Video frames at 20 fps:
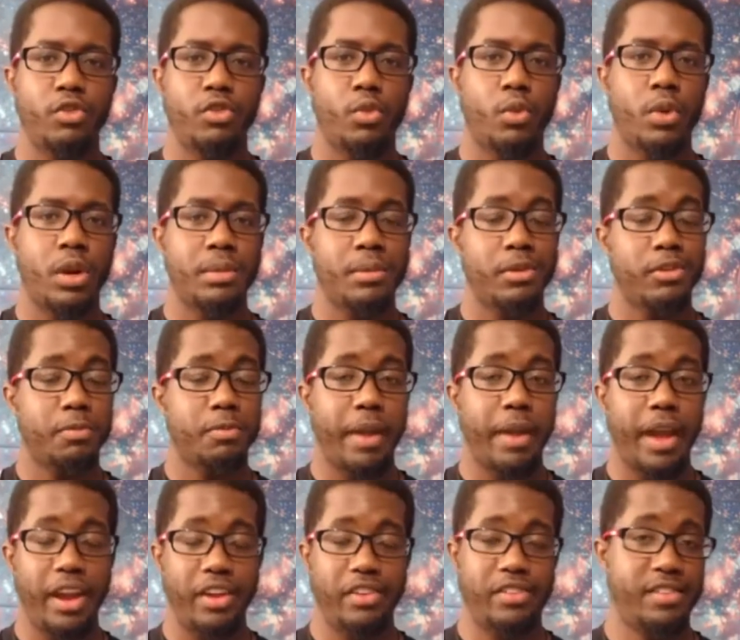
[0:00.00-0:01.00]
You're one of the most
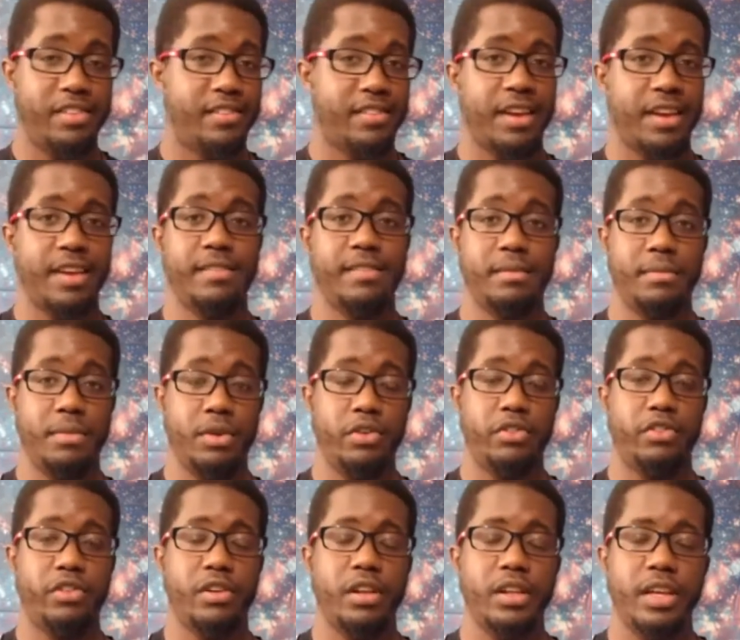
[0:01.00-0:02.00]
patient signs
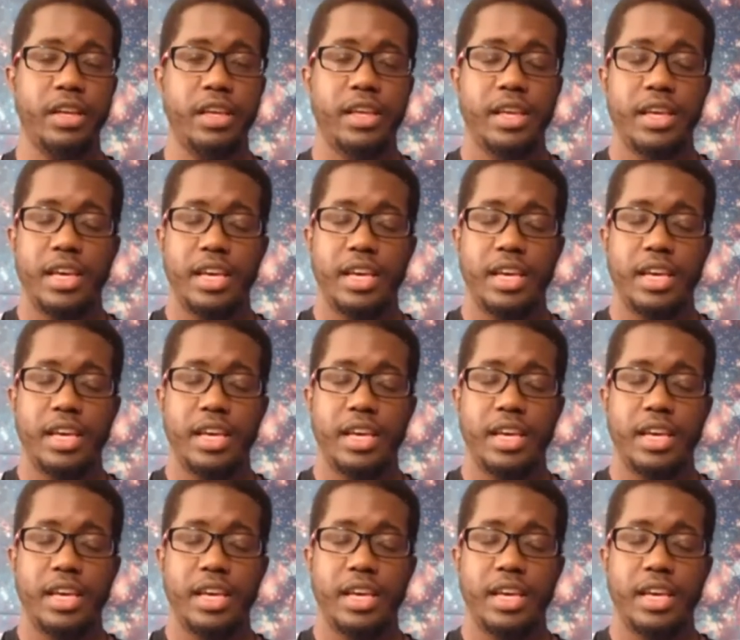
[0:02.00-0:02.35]
emotionally.